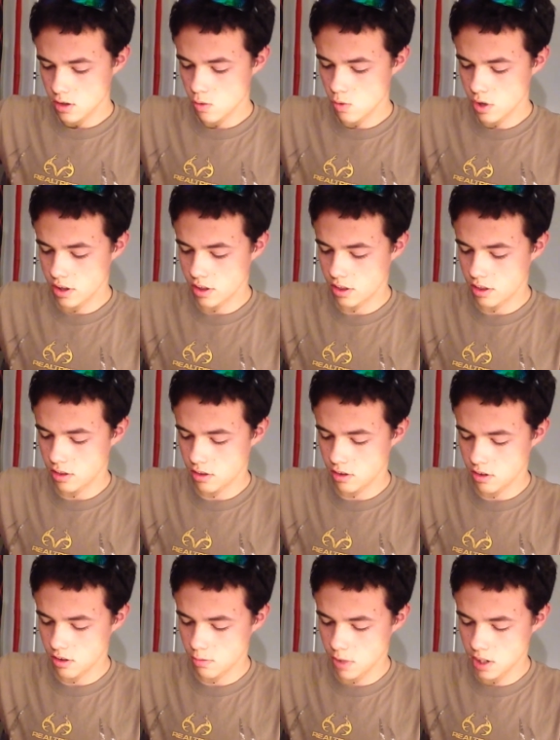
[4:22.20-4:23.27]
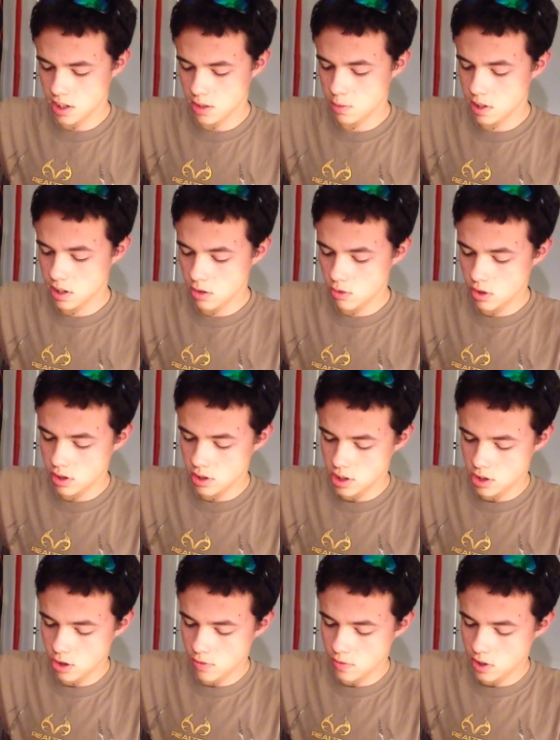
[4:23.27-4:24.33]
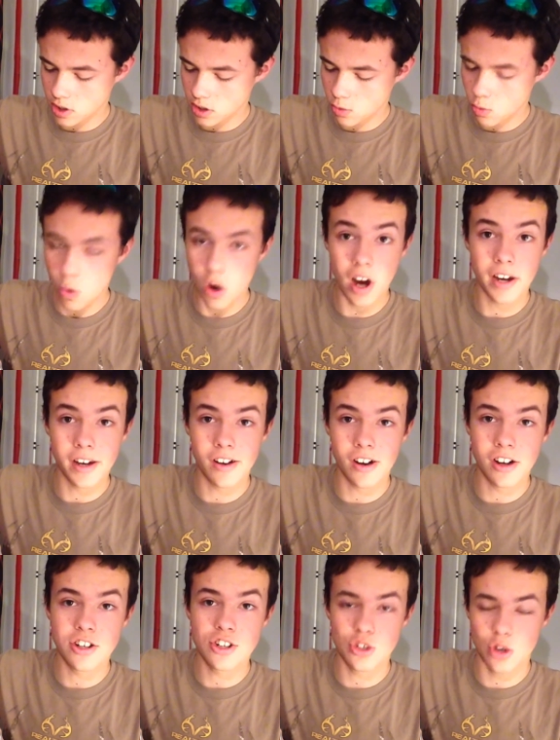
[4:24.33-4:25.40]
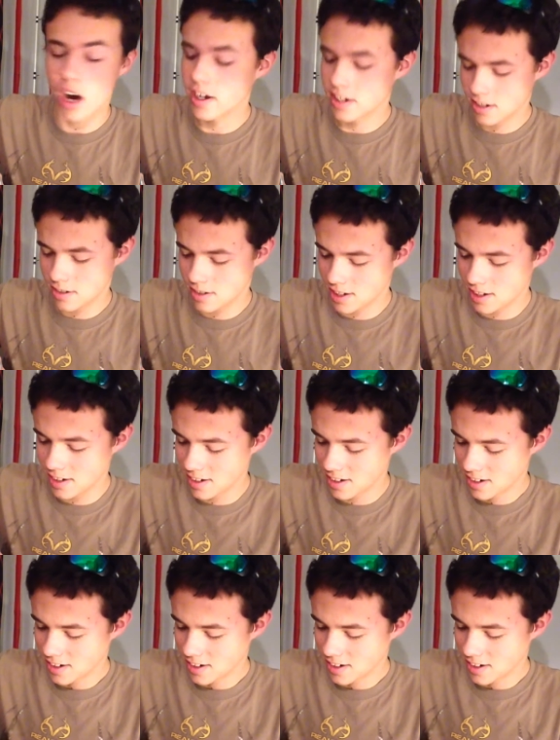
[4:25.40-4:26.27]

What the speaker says: with my spinning reels, so I figured why not try it.